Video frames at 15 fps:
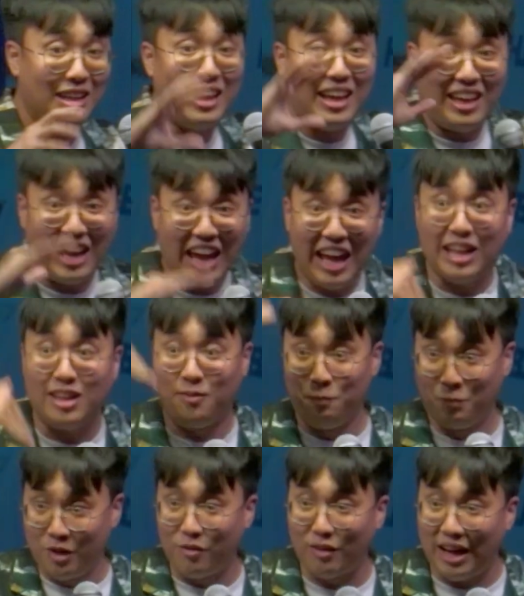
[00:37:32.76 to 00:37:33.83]
head,
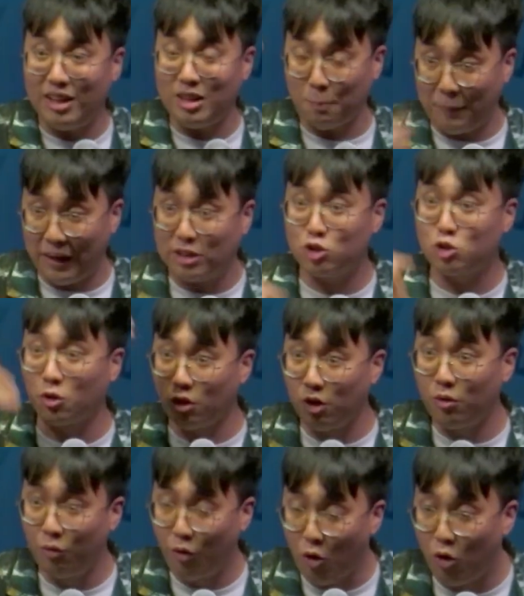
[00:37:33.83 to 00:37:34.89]
right? The pastoral
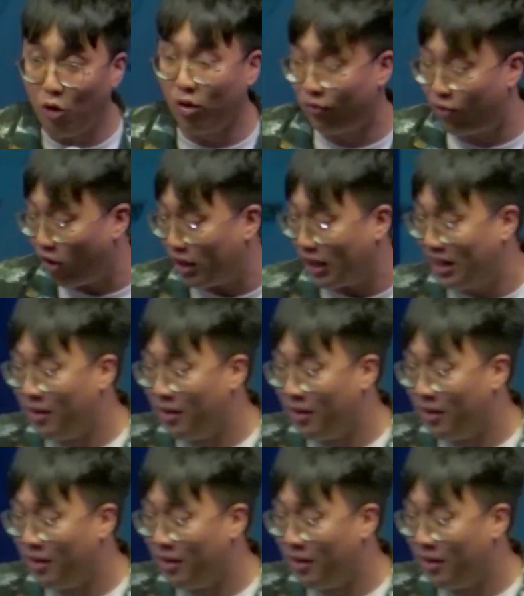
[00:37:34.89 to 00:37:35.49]
role for the